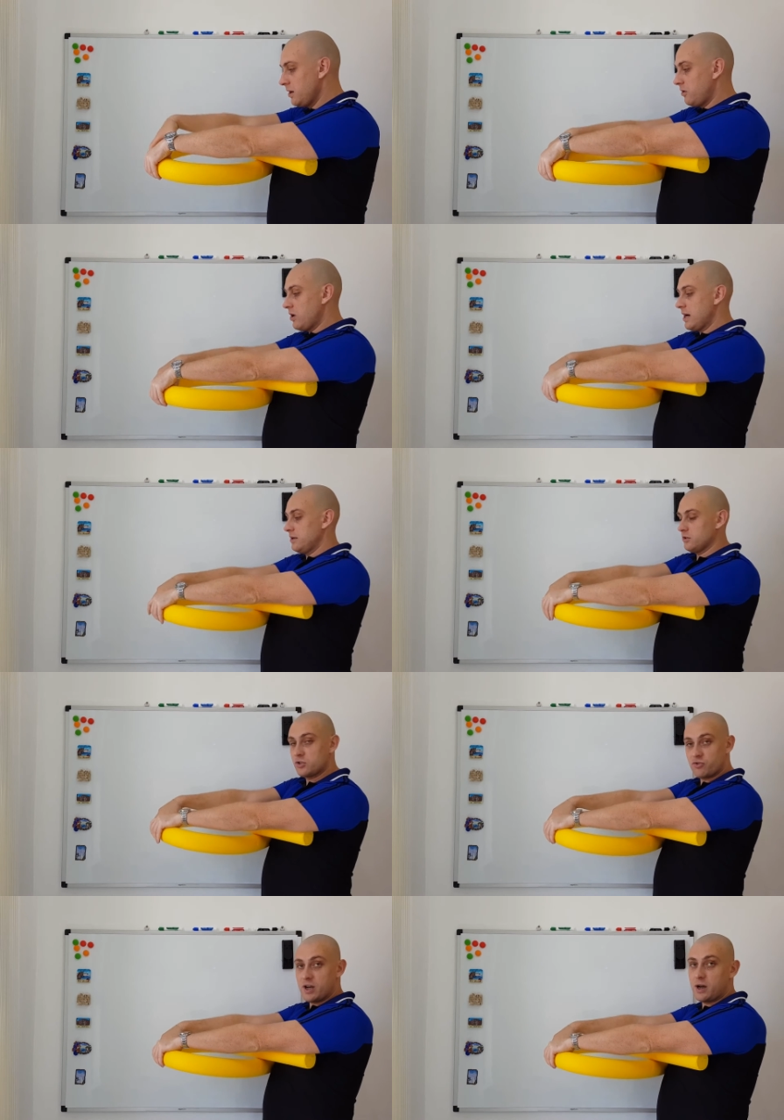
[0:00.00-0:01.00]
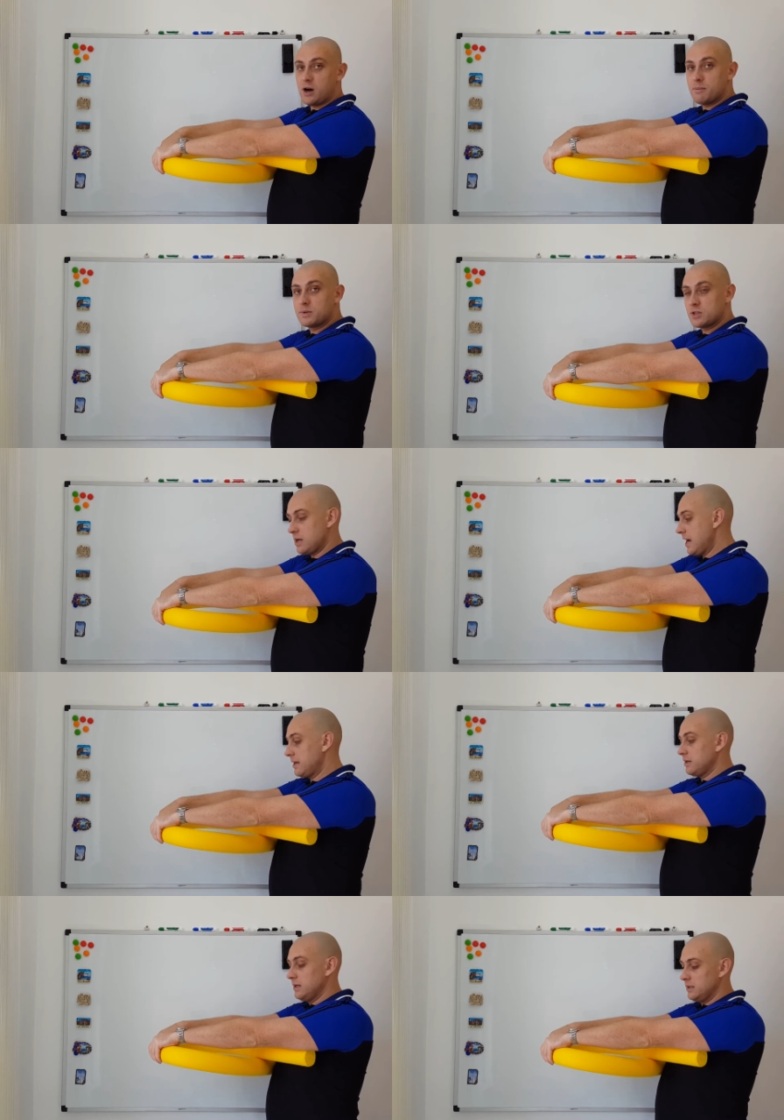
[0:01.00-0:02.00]
all right, straight arms,
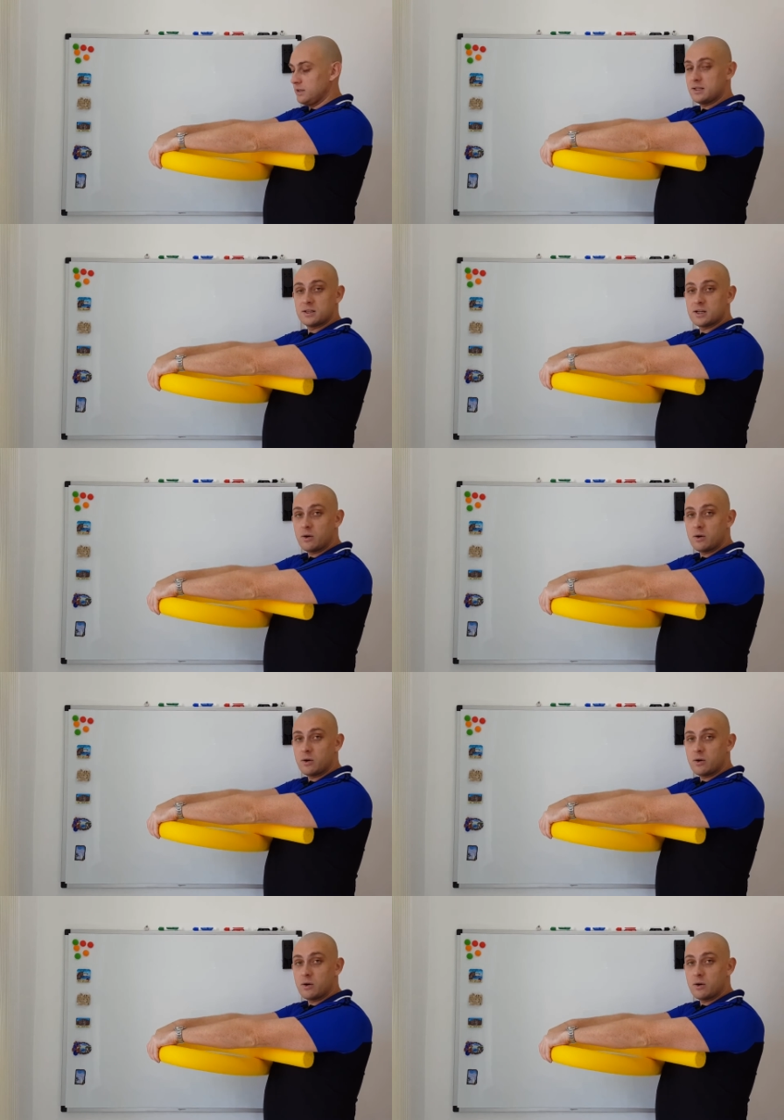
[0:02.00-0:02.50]
and this is